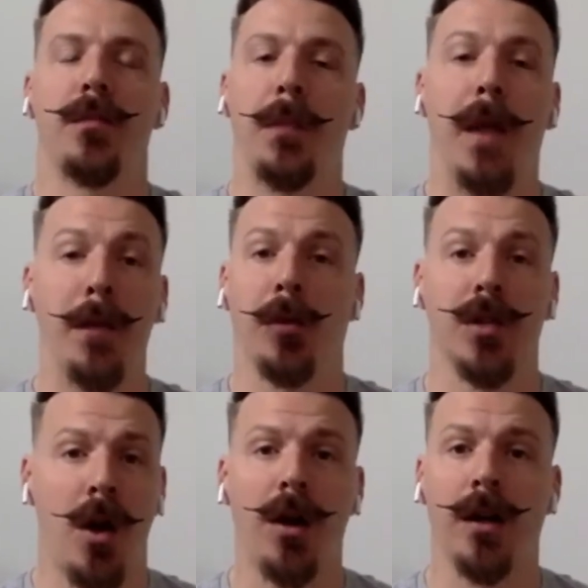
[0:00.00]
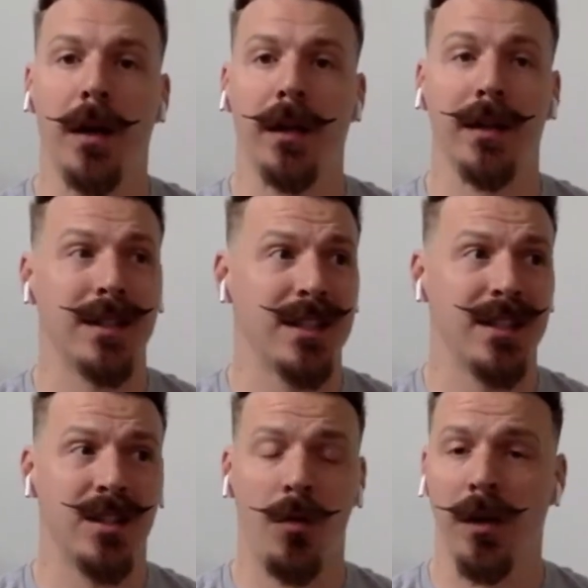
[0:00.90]
people are talking about this. This
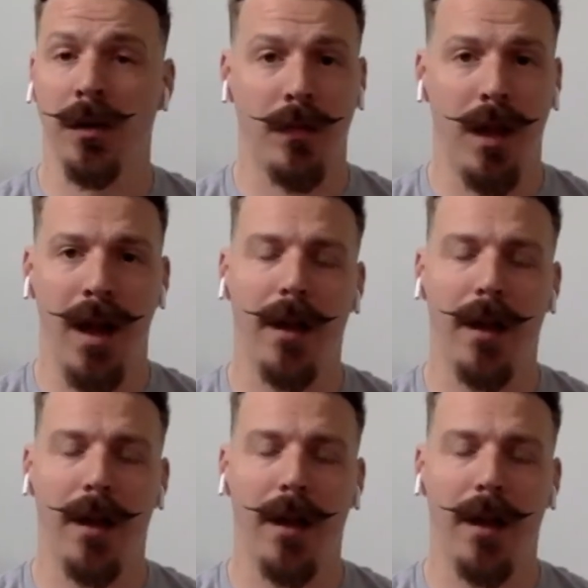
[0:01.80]
is going